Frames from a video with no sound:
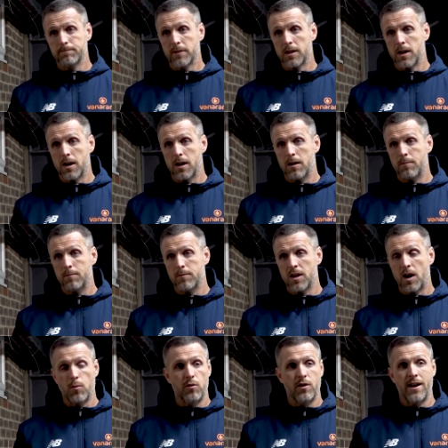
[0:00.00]
You
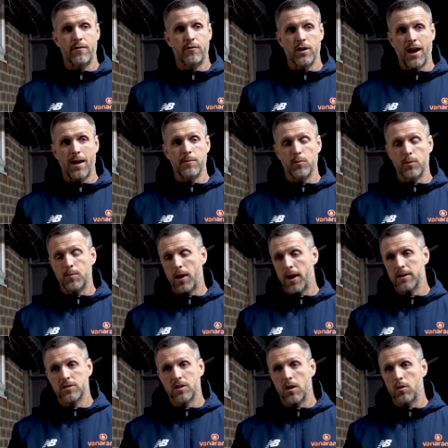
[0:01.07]
know, we're in every game that we
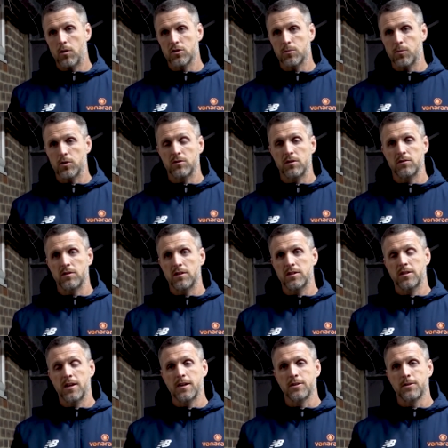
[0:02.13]
play, so lots of positives at this
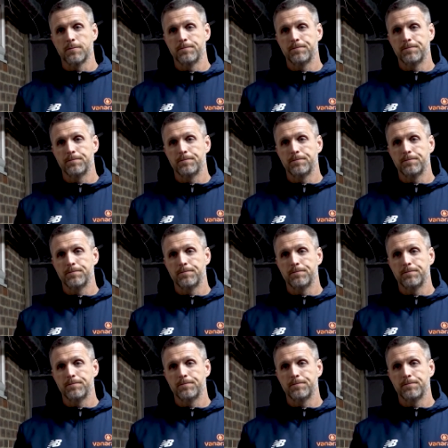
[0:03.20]
stage.